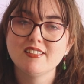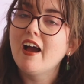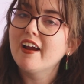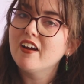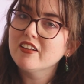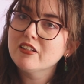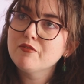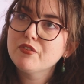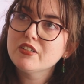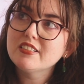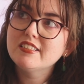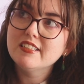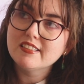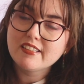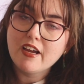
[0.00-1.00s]
I got them for a
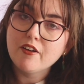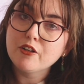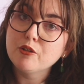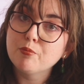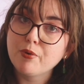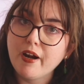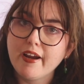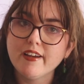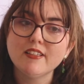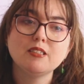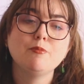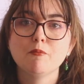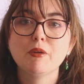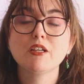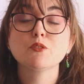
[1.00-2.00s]
discounted
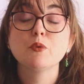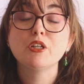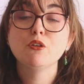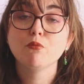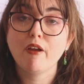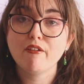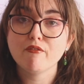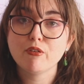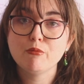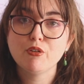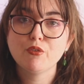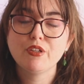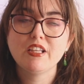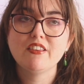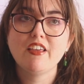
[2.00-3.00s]
price because when you rent from
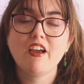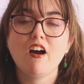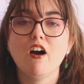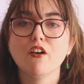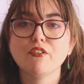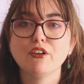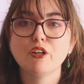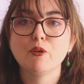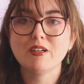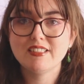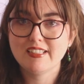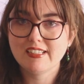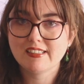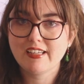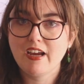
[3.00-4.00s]
Nuuly, they offer you a
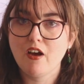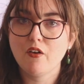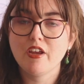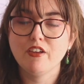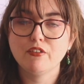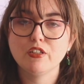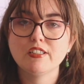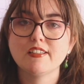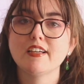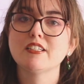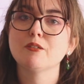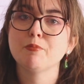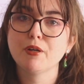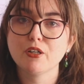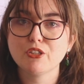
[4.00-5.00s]
discount if you decide
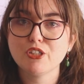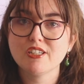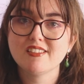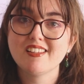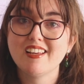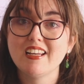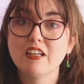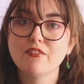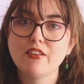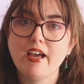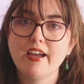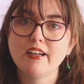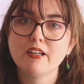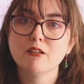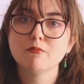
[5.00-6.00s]
to purchase any of the
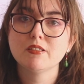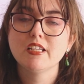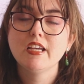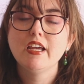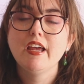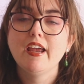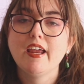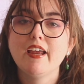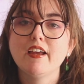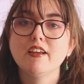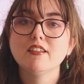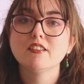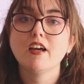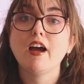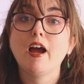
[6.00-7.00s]
items,
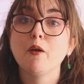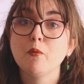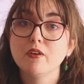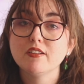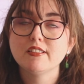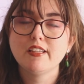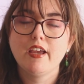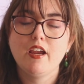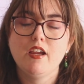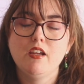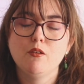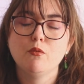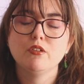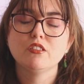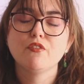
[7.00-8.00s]
and I will say
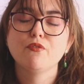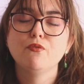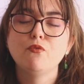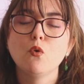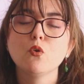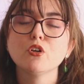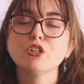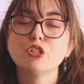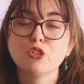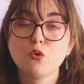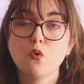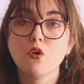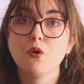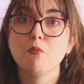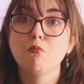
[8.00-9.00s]
it was for
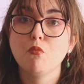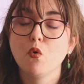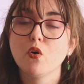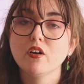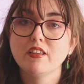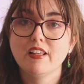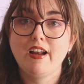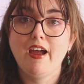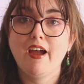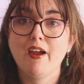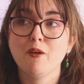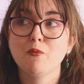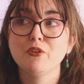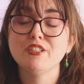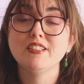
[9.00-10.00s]
sure more than I
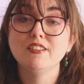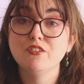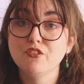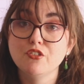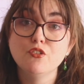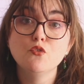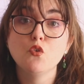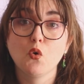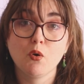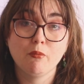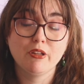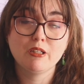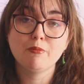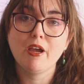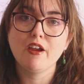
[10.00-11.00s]
would
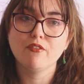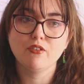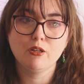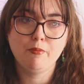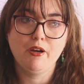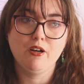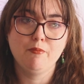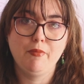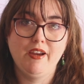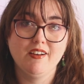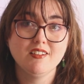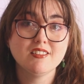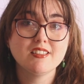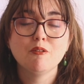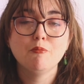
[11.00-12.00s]
normally pay for a pair of
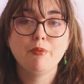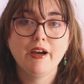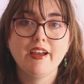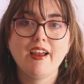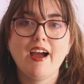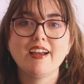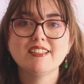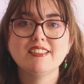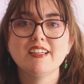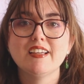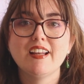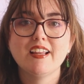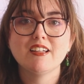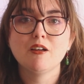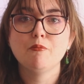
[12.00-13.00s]
pants, but I did
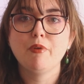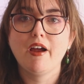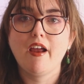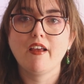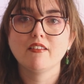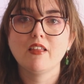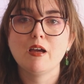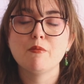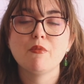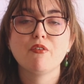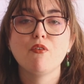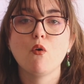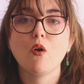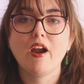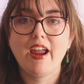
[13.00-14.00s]
end up buying them
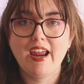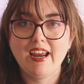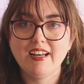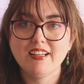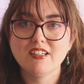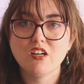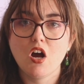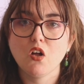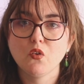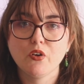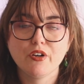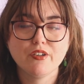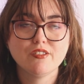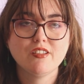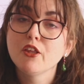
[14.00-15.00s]
for
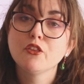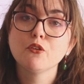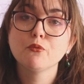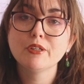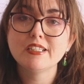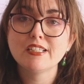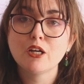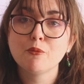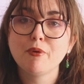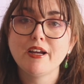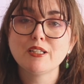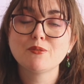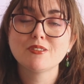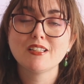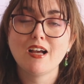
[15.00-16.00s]
$80. The retail
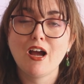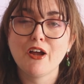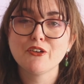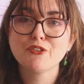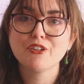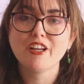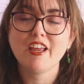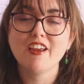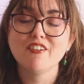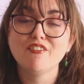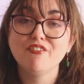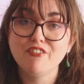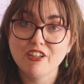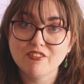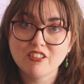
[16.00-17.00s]
price was
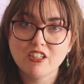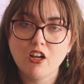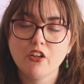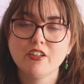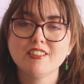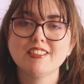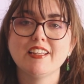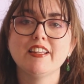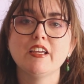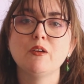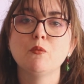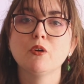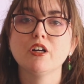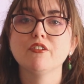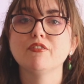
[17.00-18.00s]
$150, and they
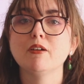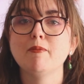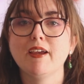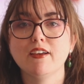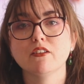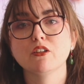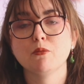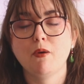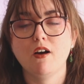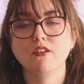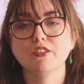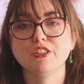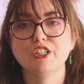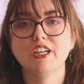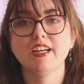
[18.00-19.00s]
were from
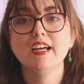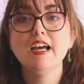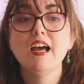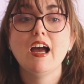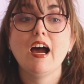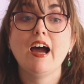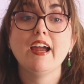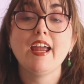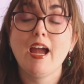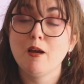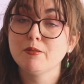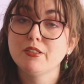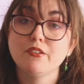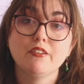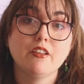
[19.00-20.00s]
Anthropologie. I
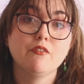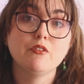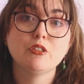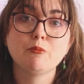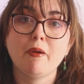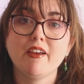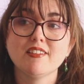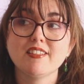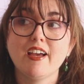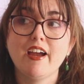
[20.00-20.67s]
absolutely love those pants.